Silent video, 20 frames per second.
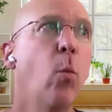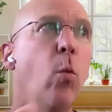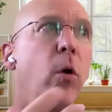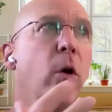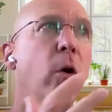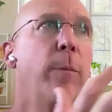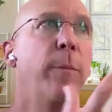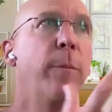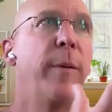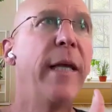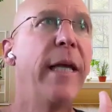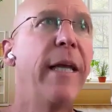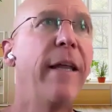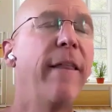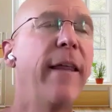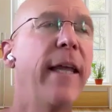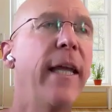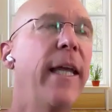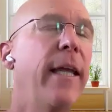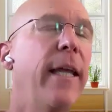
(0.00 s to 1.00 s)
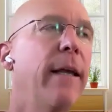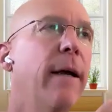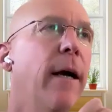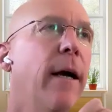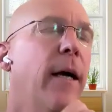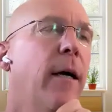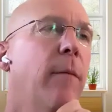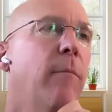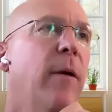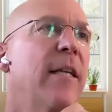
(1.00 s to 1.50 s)
will be
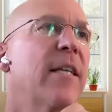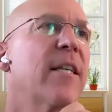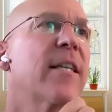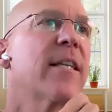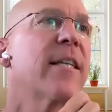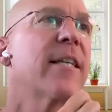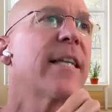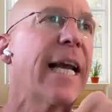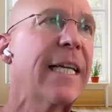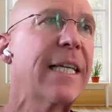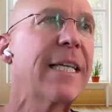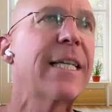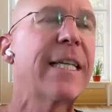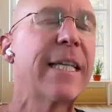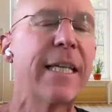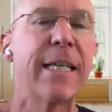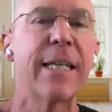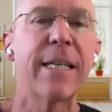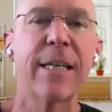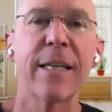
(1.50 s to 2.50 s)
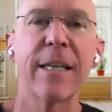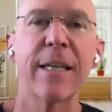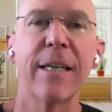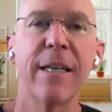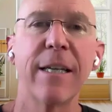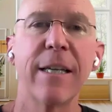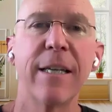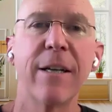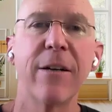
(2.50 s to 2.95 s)
the sextant